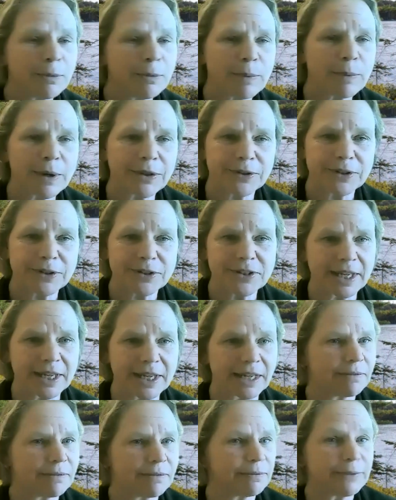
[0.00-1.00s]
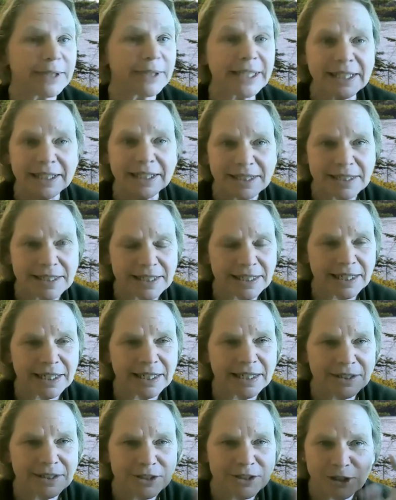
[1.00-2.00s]
whether it's like reading a
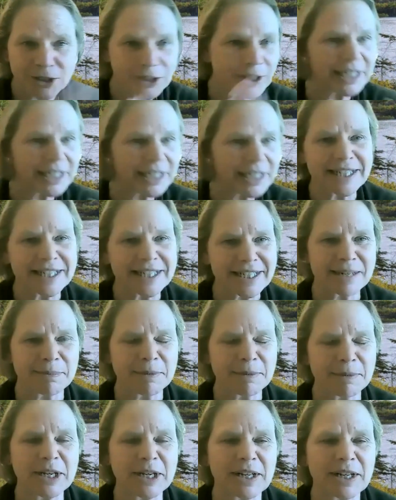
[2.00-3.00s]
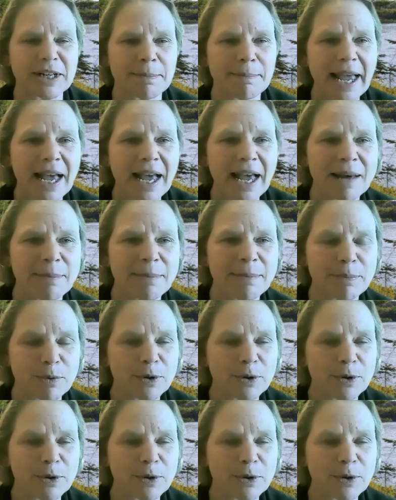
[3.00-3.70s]
deed and turning it into something on a map,